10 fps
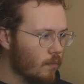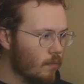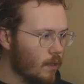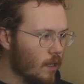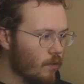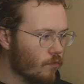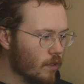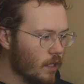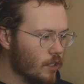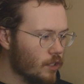in
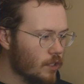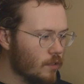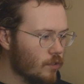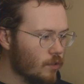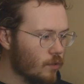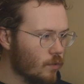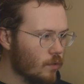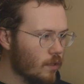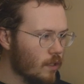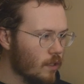relation to
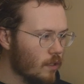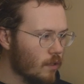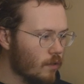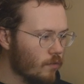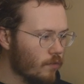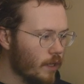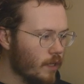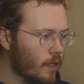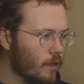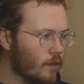the
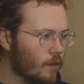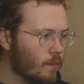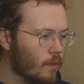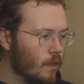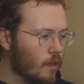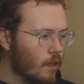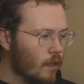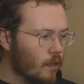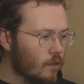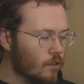radiator.
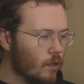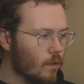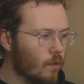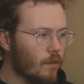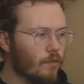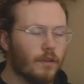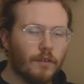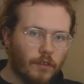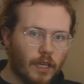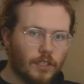So the
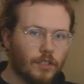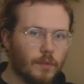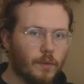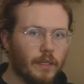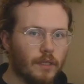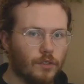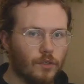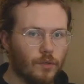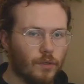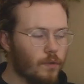relation between the two
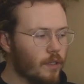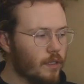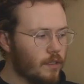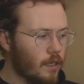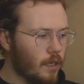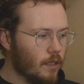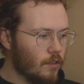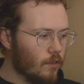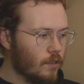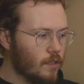units
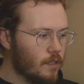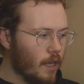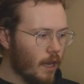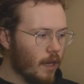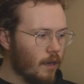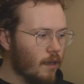is set,